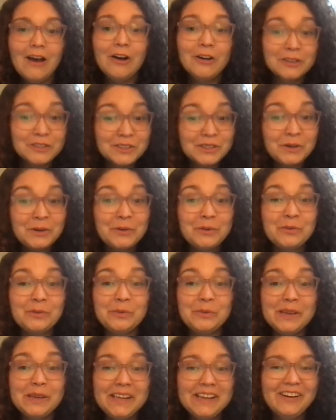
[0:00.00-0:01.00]
Also,
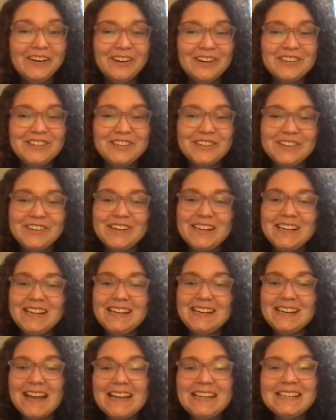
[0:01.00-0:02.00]
we are
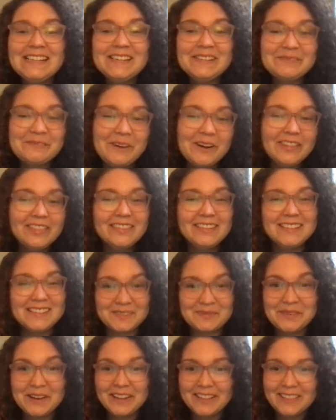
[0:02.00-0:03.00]
turning 91
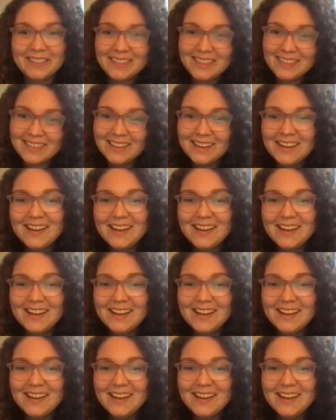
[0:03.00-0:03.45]
this month.